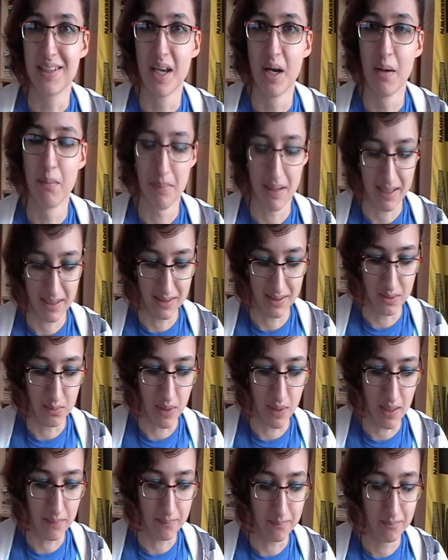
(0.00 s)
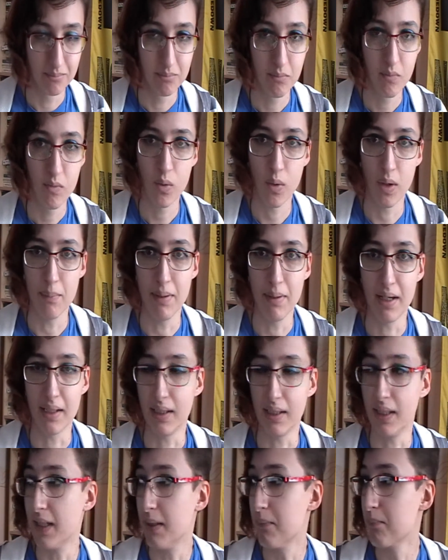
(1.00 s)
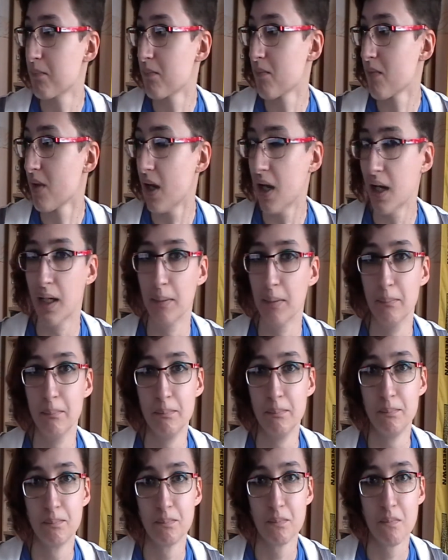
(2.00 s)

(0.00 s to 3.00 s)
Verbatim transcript: come back as well, quite badly. Um,